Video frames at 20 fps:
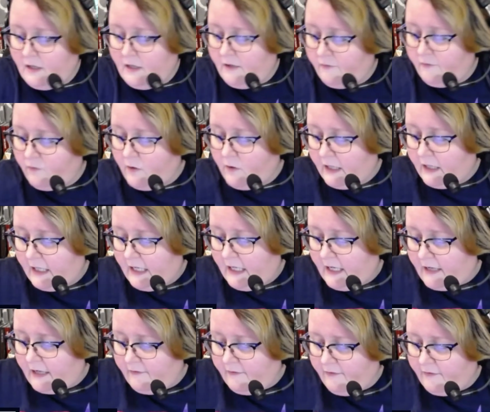If we
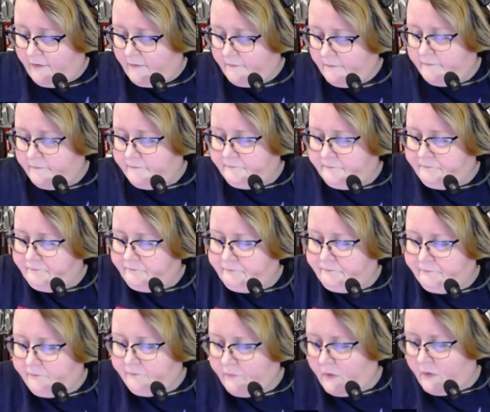leave,
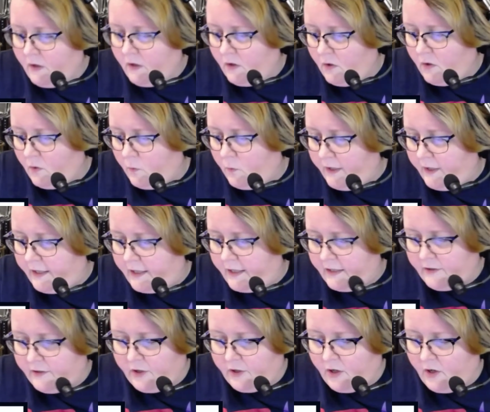we can
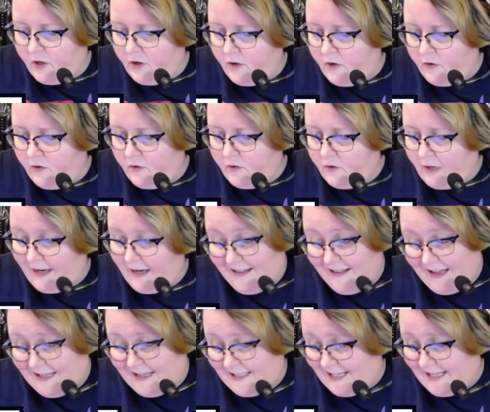go, like
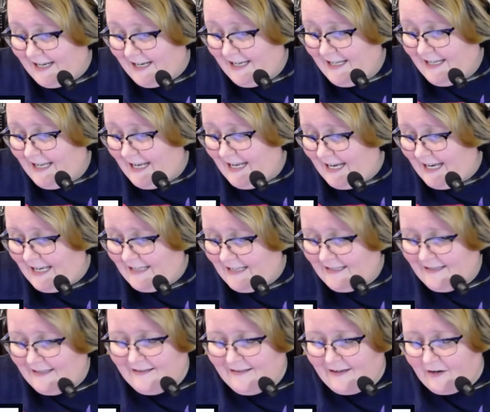I said, I need to eat.
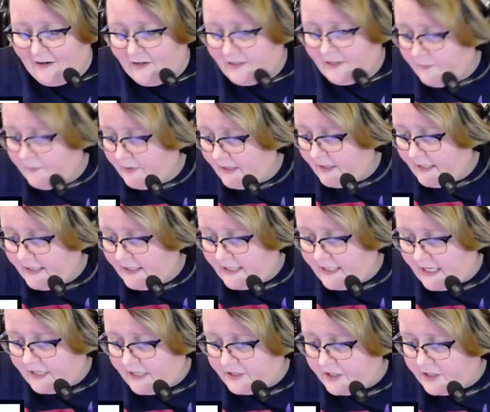There is a police
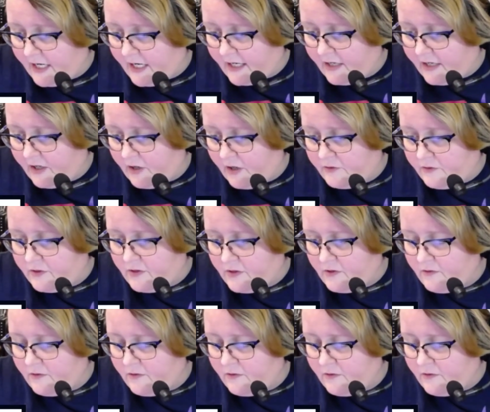station I can go to.